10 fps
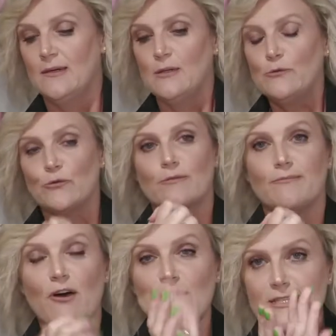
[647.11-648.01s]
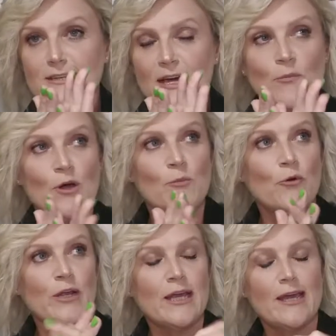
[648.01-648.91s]
look, I start my
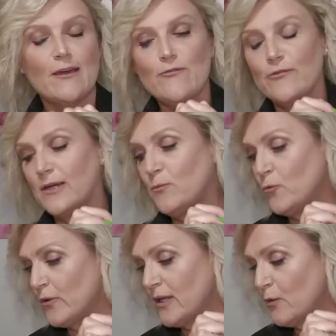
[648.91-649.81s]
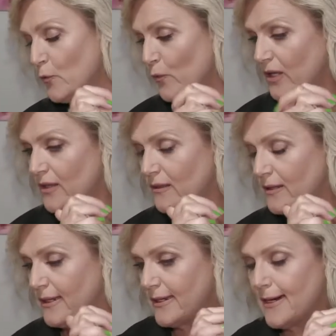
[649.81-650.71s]
morning every morning with
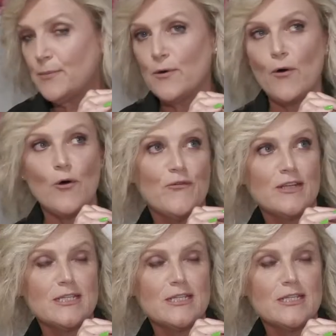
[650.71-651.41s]
a cup of